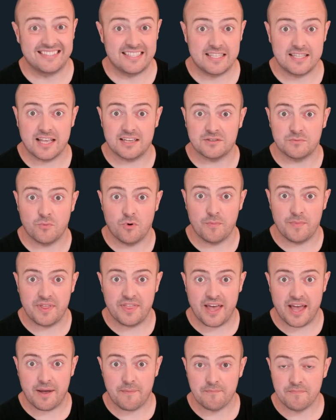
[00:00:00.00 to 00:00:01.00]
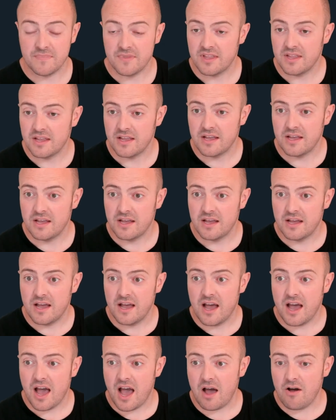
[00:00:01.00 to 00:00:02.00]
Doesn't want me there.
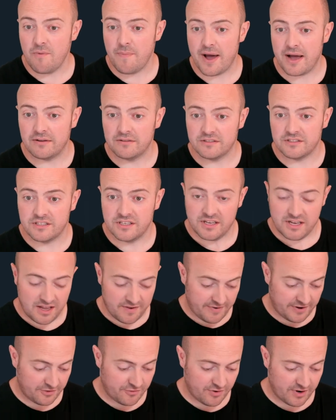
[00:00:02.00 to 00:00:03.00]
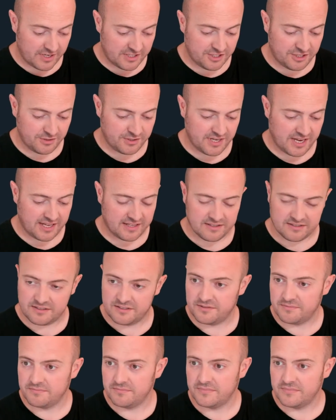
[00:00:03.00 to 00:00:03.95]
How about if I try Suzanne's?